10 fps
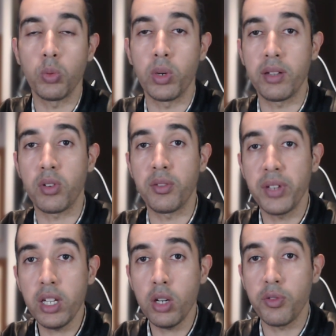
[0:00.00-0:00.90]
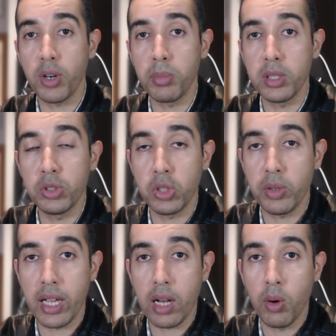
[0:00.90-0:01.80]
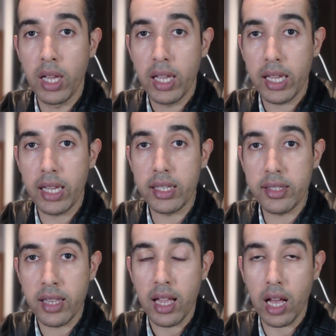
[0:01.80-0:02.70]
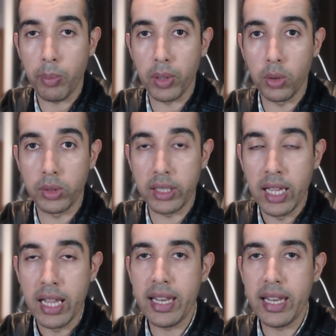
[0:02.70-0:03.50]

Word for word: whenever a video from NeoGeoNow is uploaded.